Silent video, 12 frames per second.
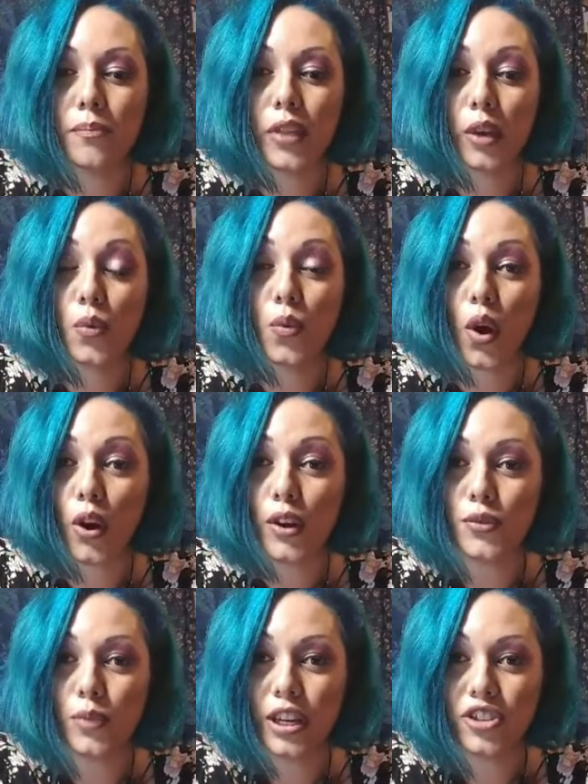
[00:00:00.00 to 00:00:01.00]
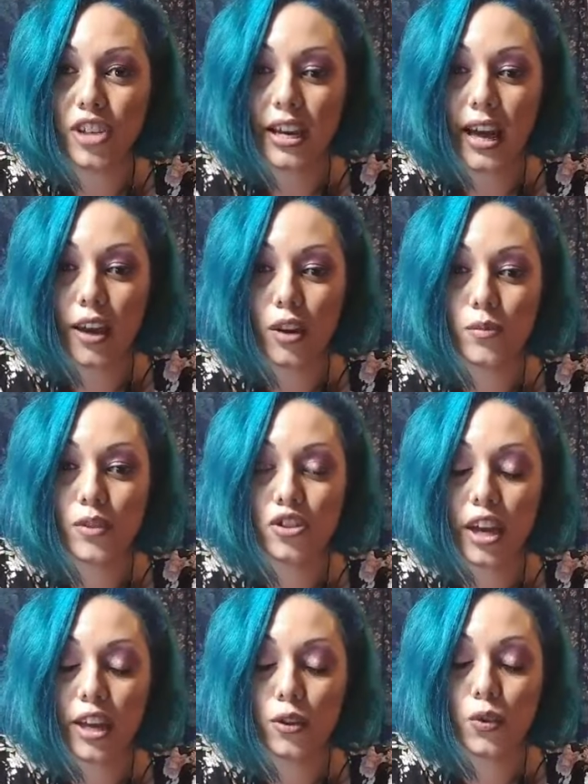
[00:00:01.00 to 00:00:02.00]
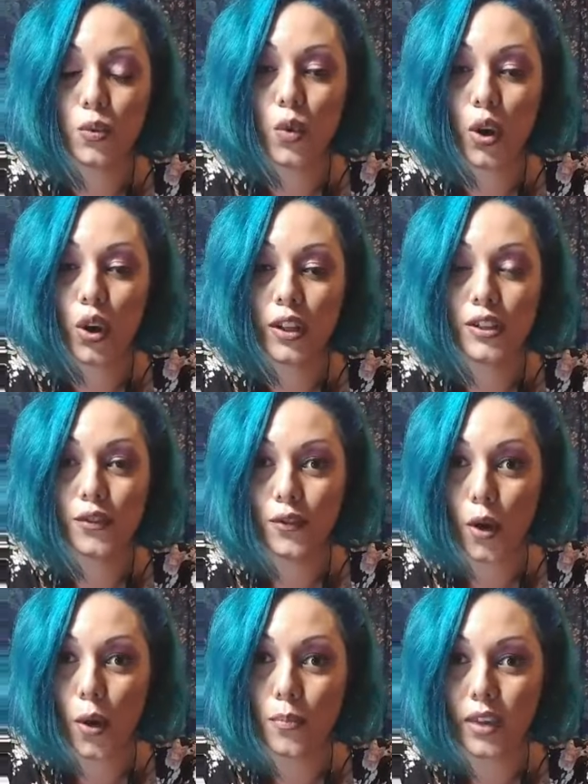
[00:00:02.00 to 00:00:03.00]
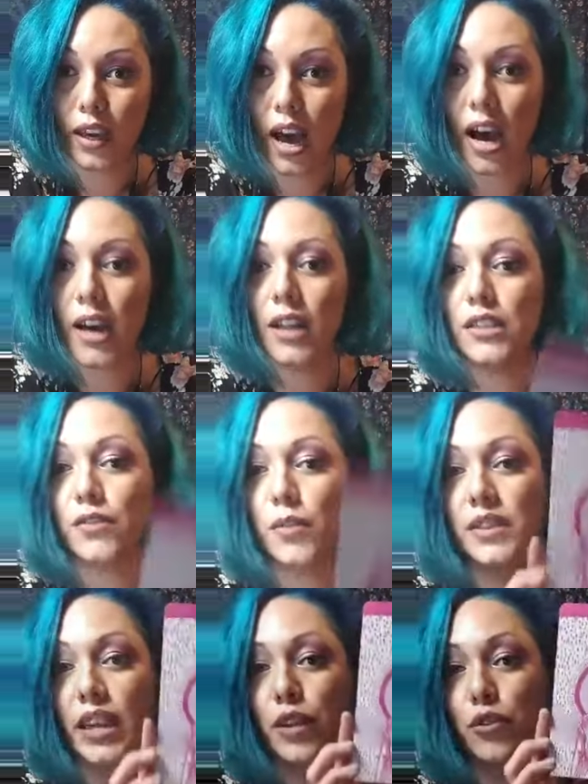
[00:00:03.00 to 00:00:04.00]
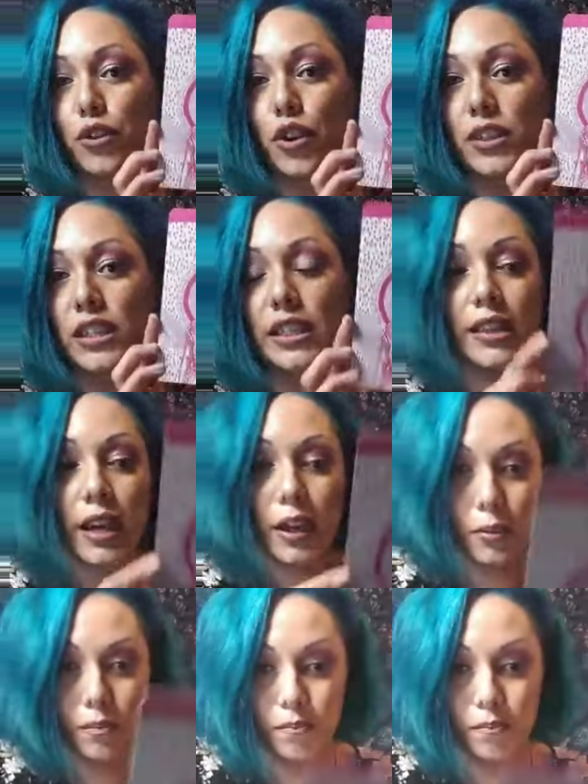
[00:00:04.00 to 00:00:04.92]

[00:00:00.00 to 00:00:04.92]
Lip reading: the words, Ricky Jane Adams channeled words from the cards from the Sacred 13 deck.